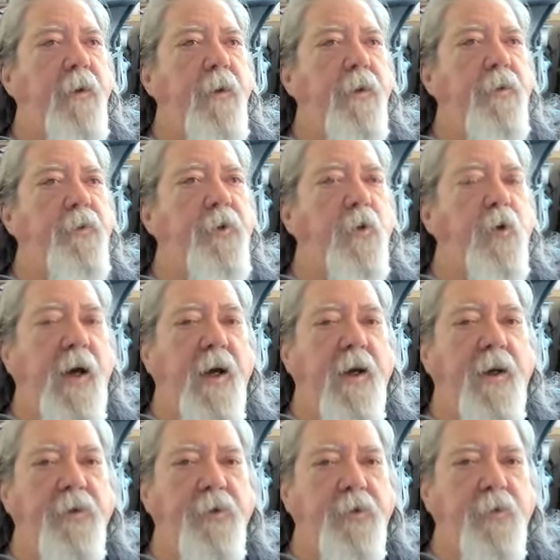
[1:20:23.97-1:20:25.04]
And so
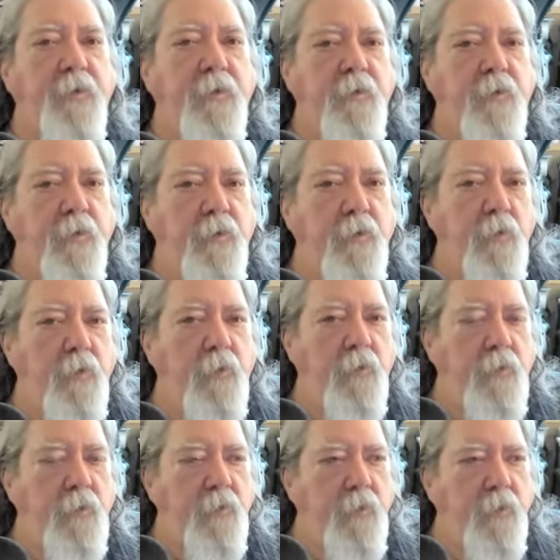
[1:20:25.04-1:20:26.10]
as
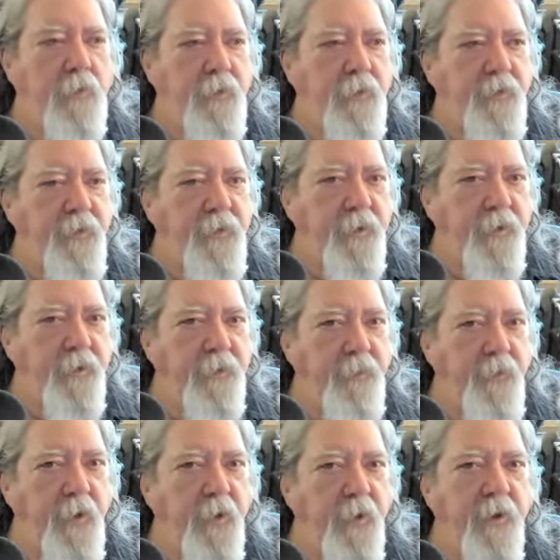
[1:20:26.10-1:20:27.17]
just as
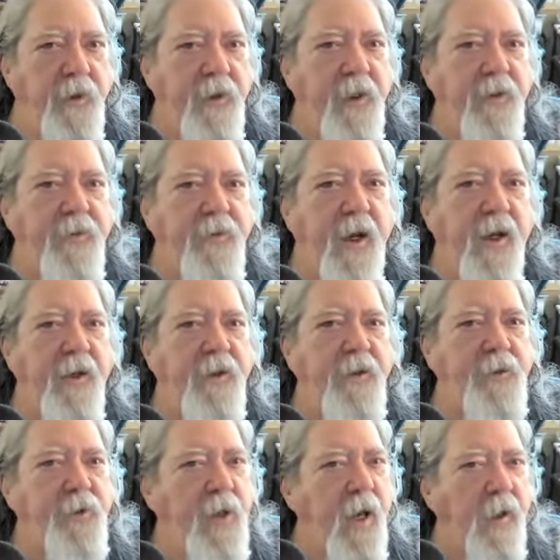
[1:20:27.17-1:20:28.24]
fear and anxiety
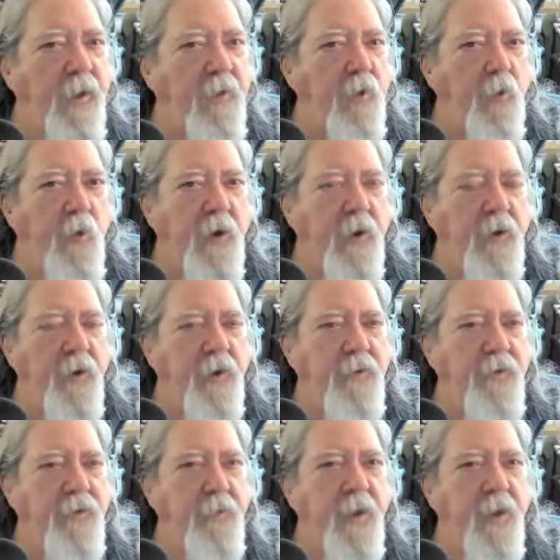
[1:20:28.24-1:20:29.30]
shatter
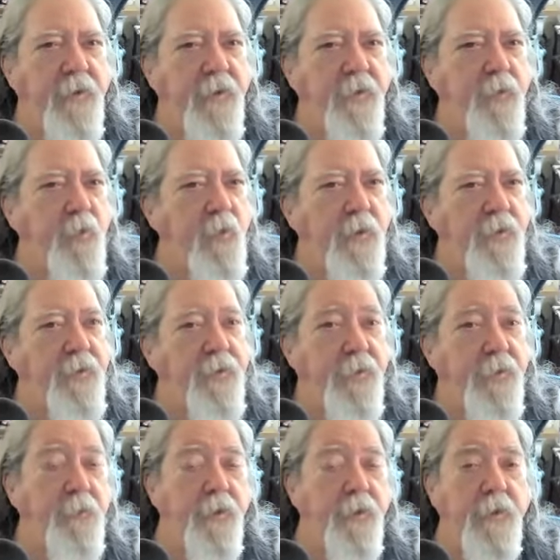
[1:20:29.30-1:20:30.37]
awareness and make us really
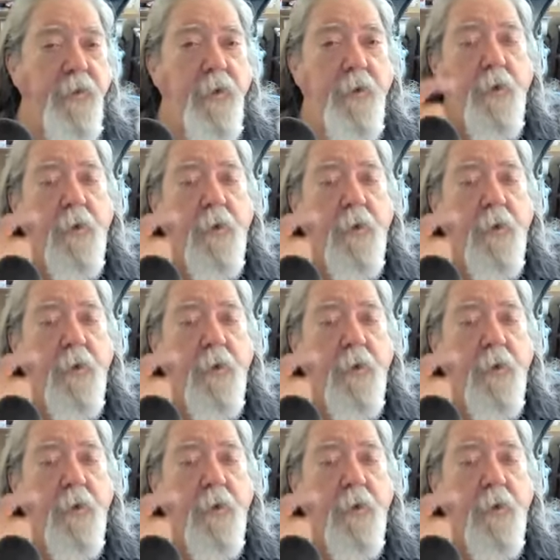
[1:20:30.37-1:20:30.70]
stupid,